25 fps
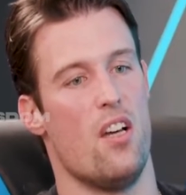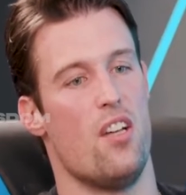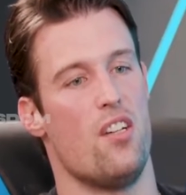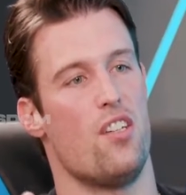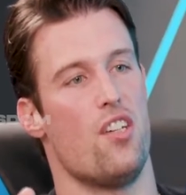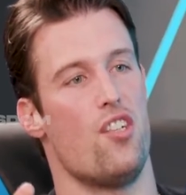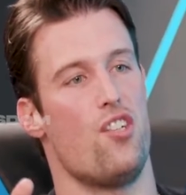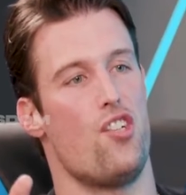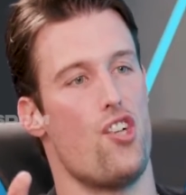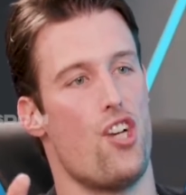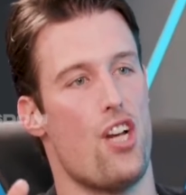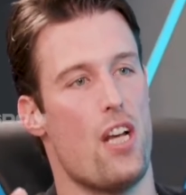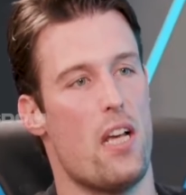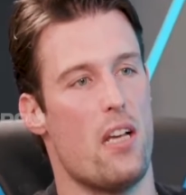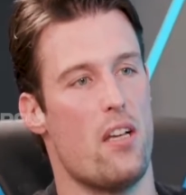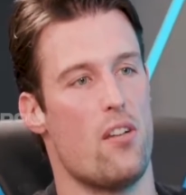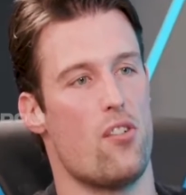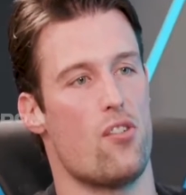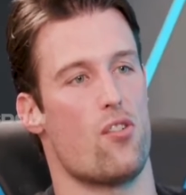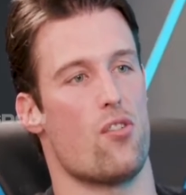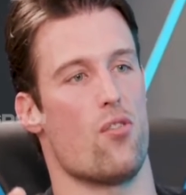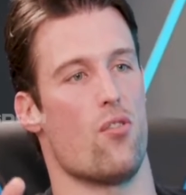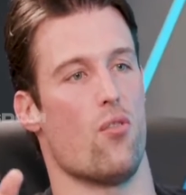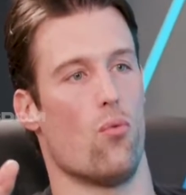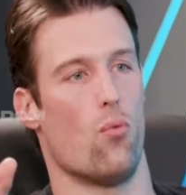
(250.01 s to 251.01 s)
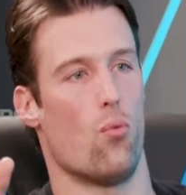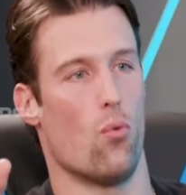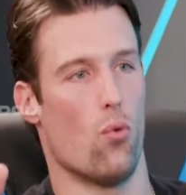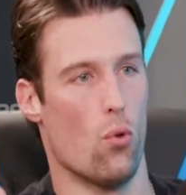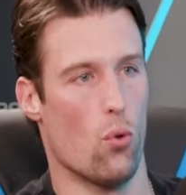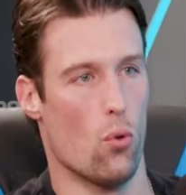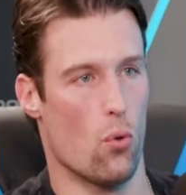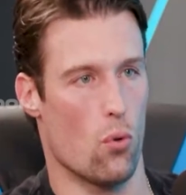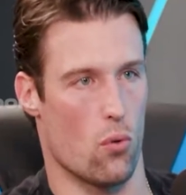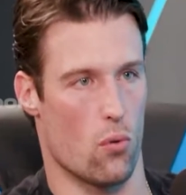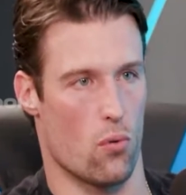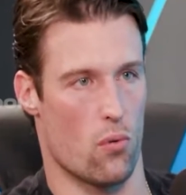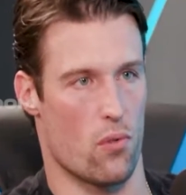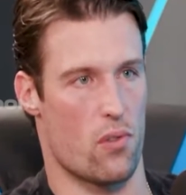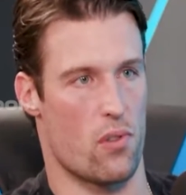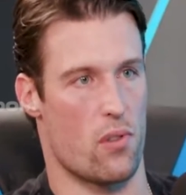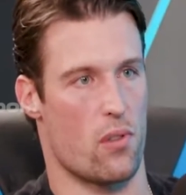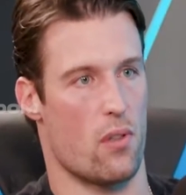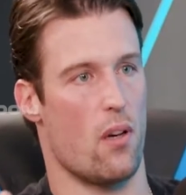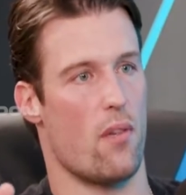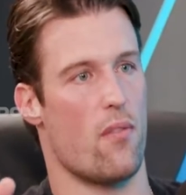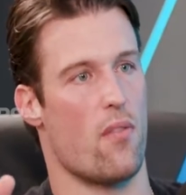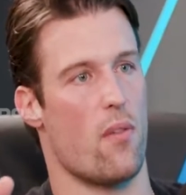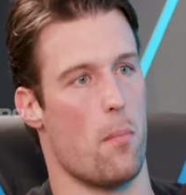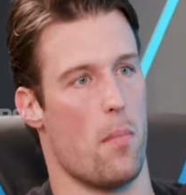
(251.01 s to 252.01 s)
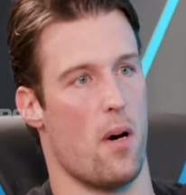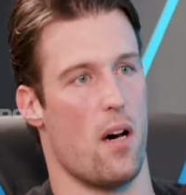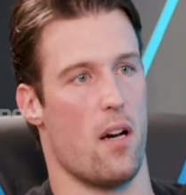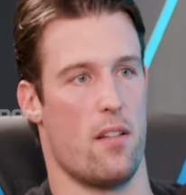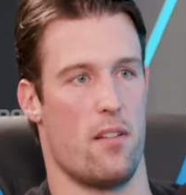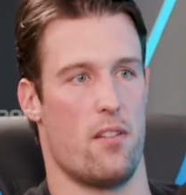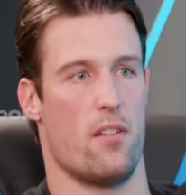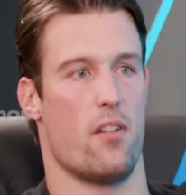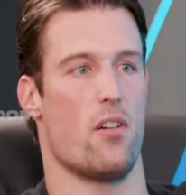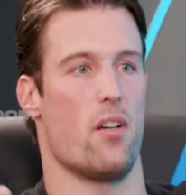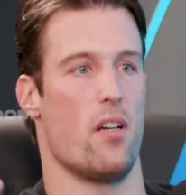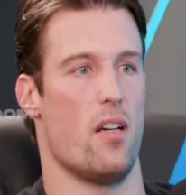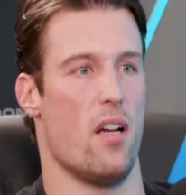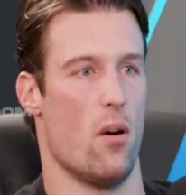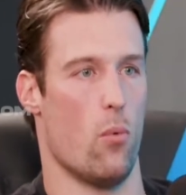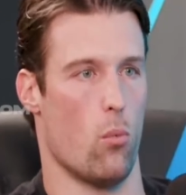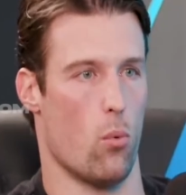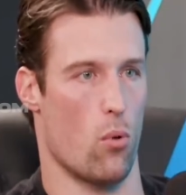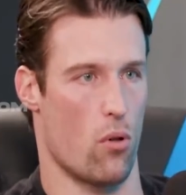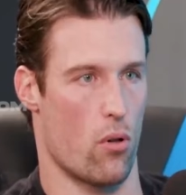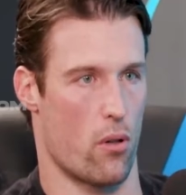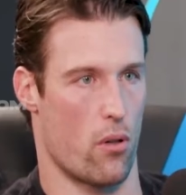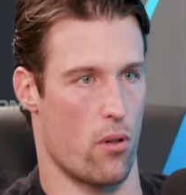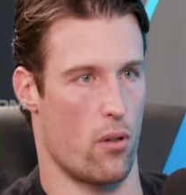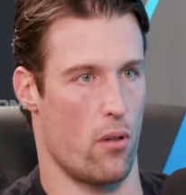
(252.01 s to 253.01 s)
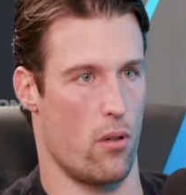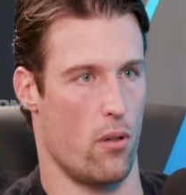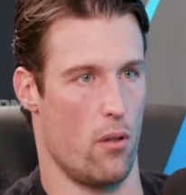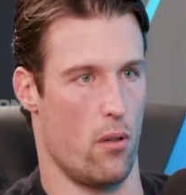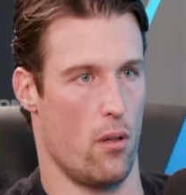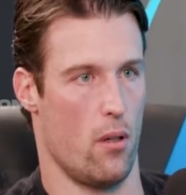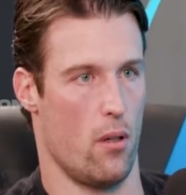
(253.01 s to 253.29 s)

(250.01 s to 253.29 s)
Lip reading: to change the rules of the monetary network.